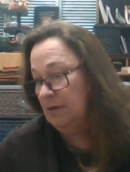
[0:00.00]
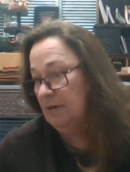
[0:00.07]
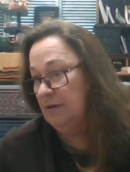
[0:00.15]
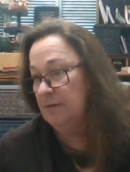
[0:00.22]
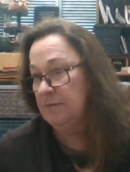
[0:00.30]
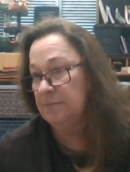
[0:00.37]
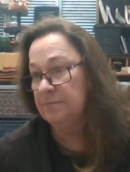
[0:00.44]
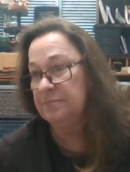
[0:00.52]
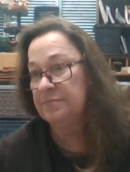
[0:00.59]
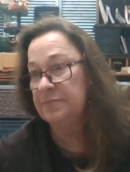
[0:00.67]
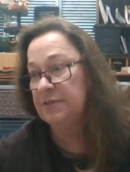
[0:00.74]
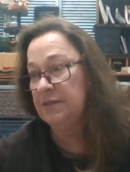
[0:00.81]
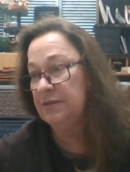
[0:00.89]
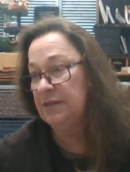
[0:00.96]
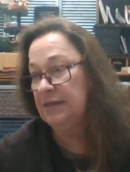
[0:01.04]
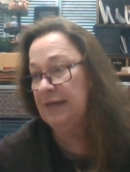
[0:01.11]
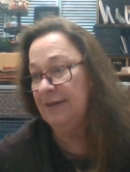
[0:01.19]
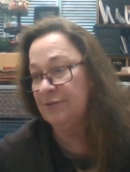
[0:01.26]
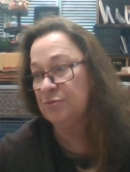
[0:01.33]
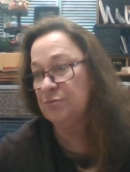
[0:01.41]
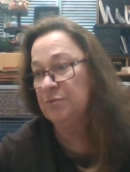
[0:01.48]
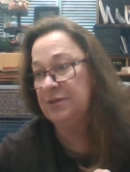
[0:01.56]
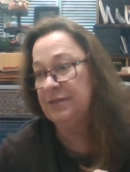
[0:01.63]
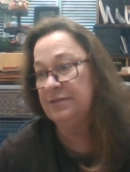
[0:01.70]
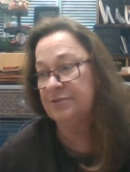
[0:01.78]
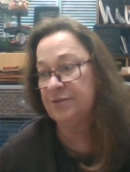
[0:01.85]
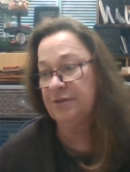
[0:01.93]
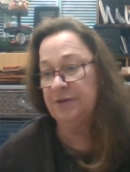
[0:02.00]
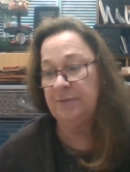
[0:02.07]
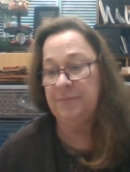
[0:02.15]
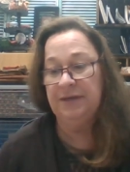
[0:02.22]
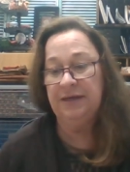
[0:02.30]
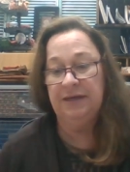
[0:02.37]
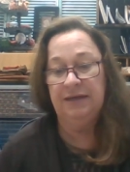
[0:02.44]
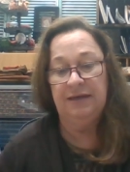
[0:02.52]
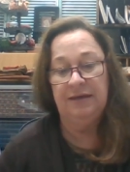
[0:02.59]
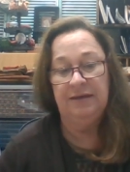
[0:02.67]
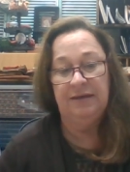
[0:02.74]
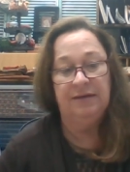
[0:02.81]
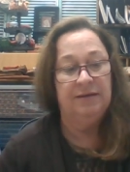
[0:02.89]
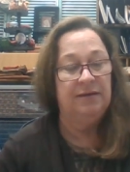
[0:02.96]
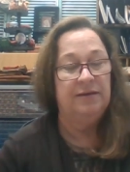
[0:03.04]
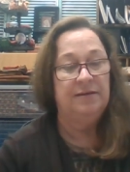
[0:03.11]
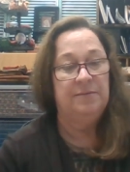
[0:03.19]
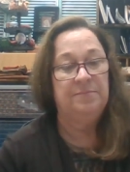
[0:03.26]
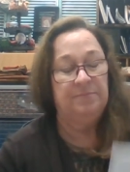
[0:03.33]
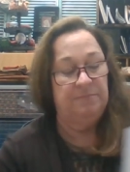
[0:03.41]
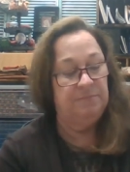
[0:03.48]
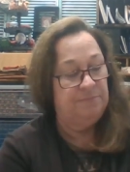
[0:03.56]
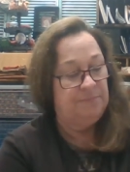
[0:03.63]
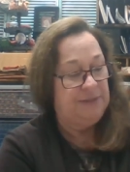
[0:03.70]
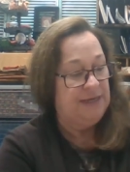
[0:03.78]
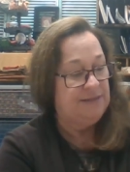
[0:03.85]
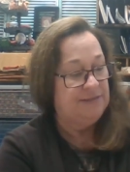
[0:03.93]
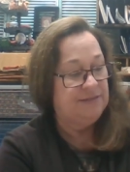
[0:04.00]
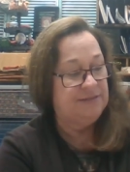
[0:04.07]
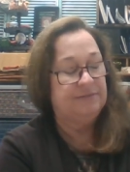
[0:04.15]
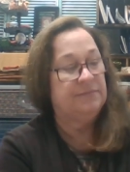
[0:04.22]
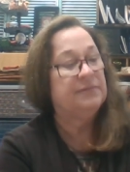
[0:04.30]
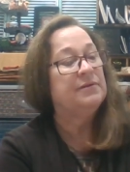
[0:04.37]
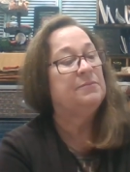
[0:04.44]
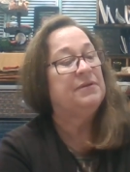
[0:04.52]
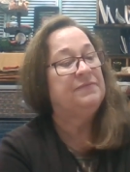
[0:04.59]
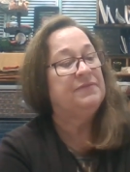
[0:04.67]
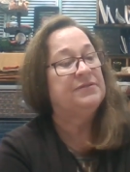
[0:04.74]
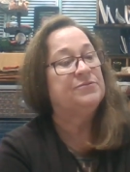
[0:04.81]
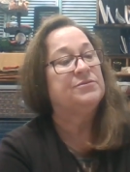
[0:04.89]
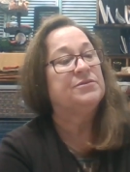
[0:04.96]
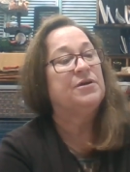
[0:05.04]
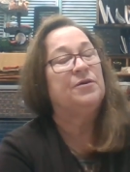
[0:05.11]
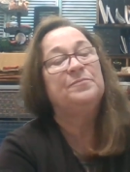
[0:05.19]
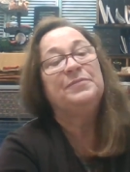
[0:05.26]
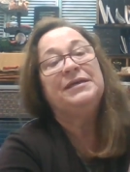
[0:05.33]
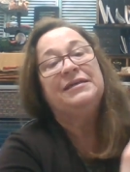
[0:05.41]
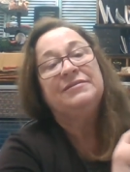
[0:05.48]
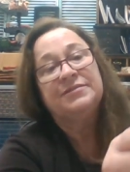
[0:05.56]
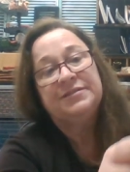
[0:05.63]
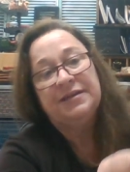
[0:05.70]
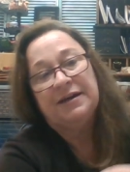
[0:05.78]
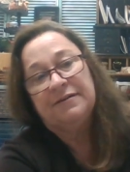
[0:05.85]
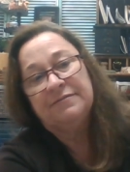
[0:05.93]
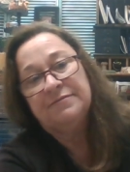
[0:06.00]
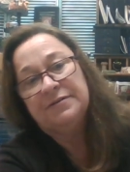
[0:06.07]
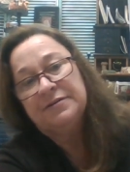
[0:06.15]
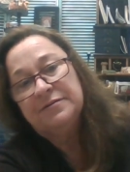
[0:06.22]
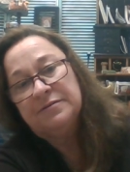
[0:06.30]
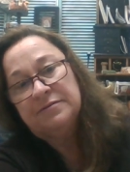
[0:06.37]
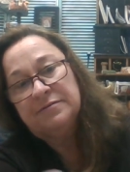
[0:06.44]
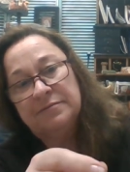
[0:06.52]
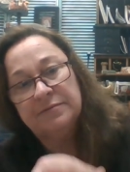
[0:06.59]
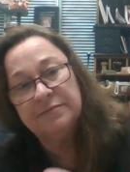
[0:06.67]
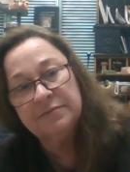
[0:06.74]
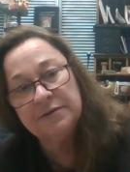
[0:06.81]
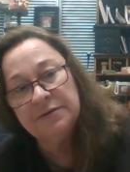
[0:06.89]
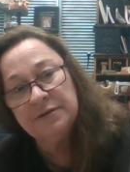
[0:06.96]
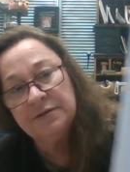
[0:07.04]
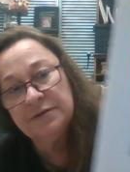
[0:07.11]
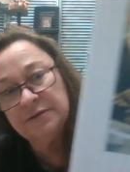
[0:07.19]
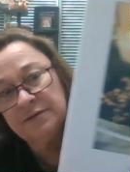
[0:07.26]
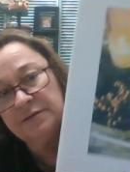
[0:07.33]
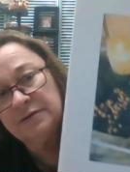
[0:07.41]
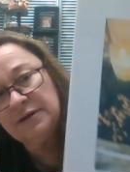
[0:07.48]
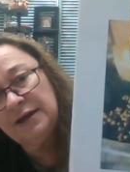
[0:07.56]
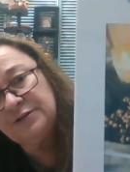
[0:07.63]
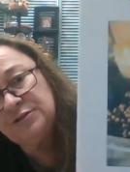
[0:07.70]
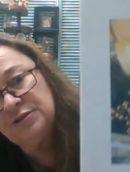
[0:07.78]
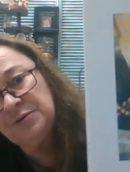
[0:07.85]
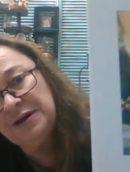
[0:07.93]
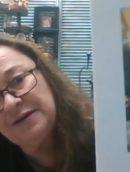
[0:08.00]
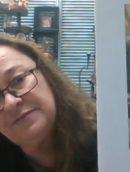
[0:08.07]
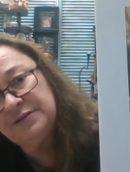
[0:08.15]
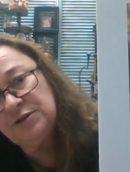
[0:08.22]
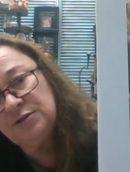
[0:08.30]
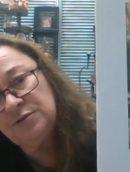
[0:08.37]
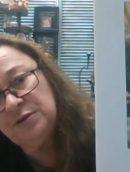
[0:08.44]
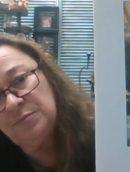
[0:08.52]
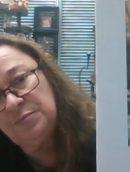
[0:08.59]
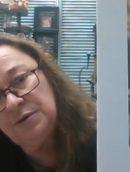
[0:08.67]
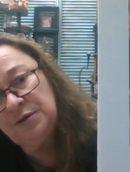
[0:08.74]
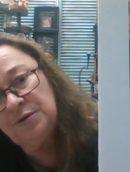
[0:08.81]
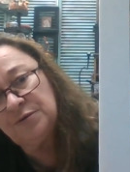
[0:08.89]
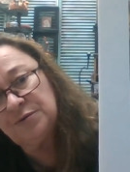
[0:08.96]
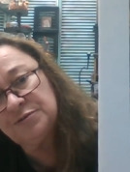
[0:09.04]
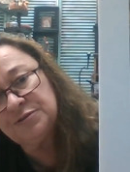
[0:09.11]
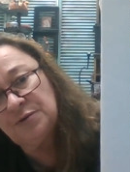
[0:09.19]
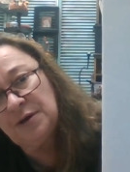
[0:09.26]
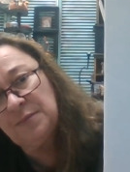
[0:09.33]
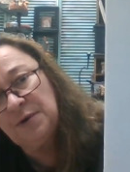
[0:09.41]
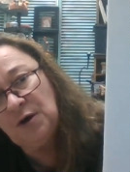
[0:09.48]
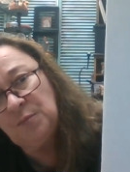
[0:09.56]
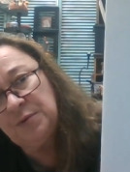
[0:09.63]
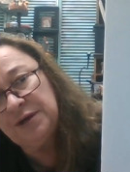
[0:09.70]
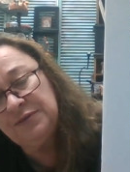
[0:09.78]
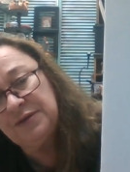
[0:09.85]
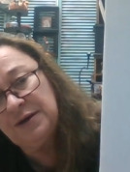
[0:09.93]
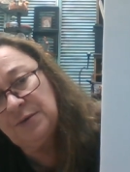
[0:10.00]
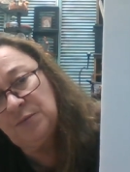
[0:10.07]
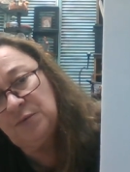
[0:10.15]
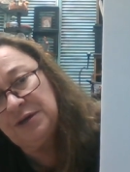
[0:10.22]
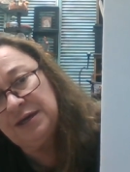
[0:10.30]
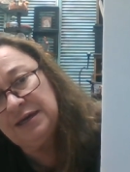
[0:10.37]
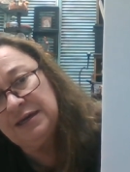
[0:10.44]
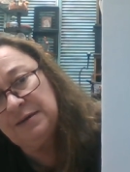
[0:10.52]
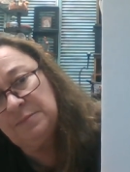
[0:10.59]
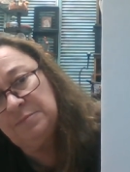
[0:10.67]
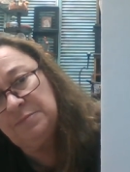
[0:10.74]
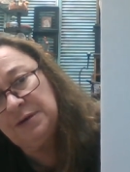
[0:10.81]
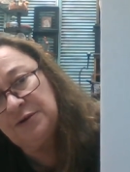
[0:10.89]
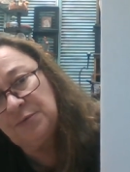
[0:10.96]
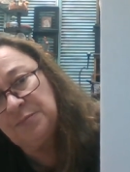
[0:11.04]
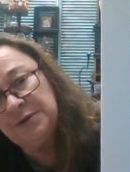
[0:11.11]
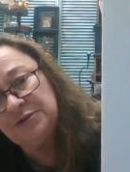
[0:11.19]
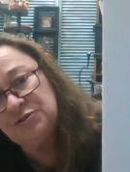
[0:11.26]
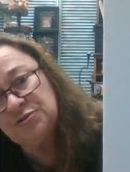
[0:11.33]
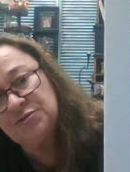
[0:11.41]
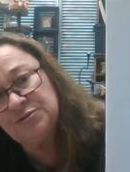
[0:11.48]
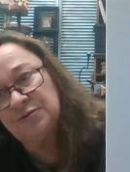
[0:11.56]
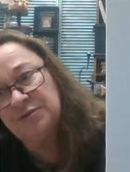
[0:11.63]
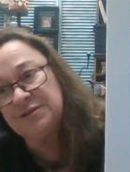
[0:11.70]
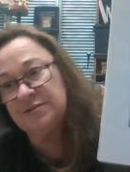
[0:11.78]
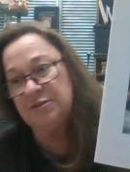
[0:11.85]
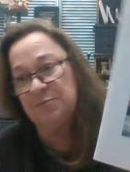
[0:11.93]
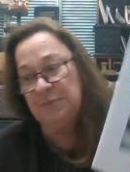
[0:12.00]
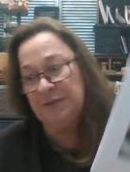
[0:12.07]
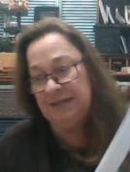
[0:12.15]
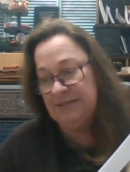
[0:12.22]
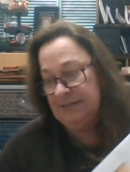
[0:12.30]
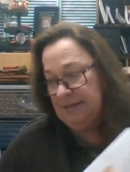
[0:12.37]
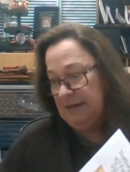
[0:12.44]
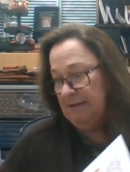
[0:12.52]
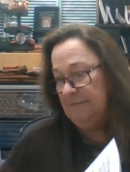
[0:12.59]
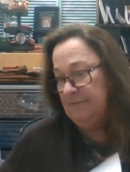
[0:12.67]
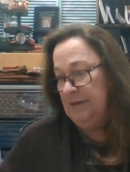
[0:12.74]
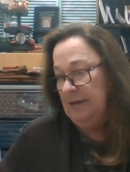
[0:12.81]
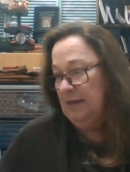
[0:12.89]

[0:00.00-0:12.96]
Um, and the next one is going to be Peace, this one's called Peace Dove. I do have a new computer, so I'm hoping that we get better pictures. So this is Peace Dove.